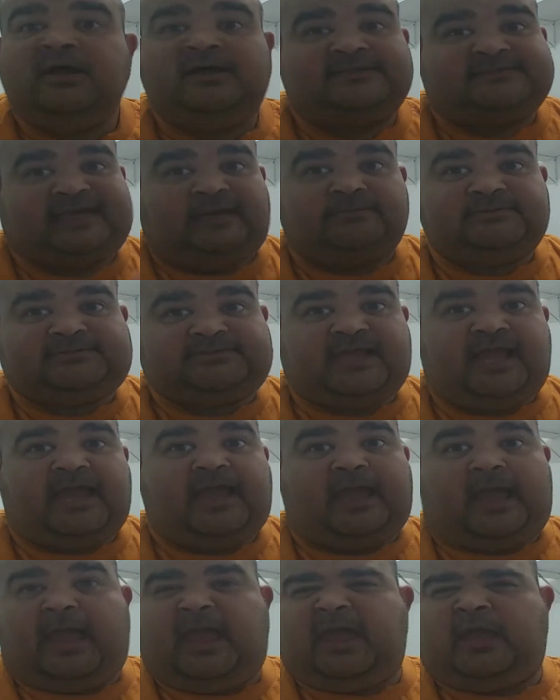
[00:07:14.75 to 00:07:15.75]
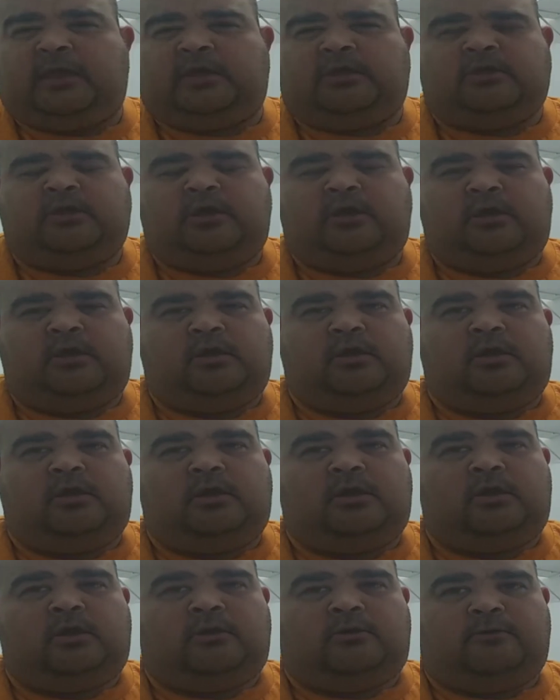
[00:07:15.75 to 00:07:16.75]
Some say,
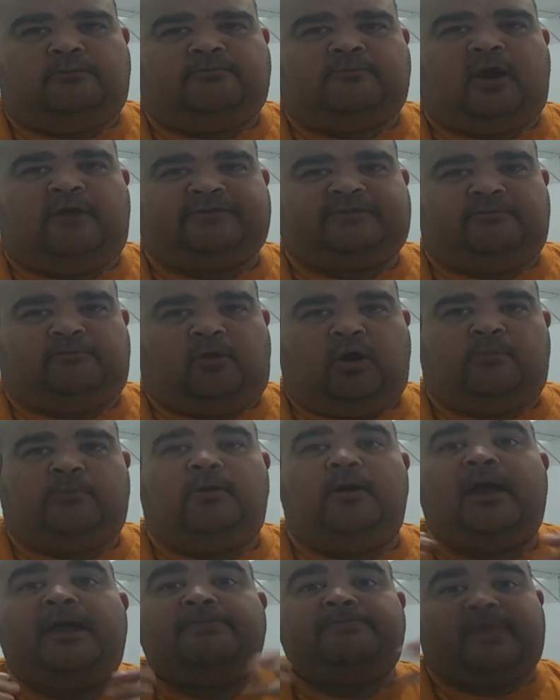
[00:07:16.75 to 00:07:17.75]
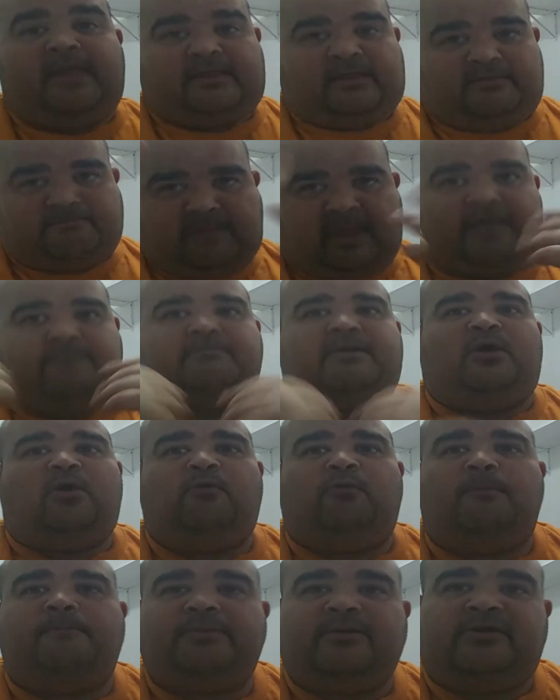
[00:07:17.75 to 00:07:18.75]
hey, Captain Marvel, and then it made
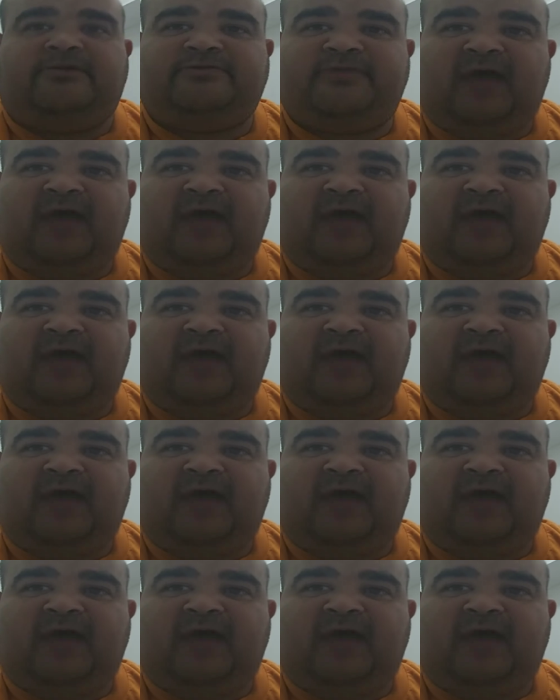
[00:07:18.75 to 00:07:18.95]
over $1 billion.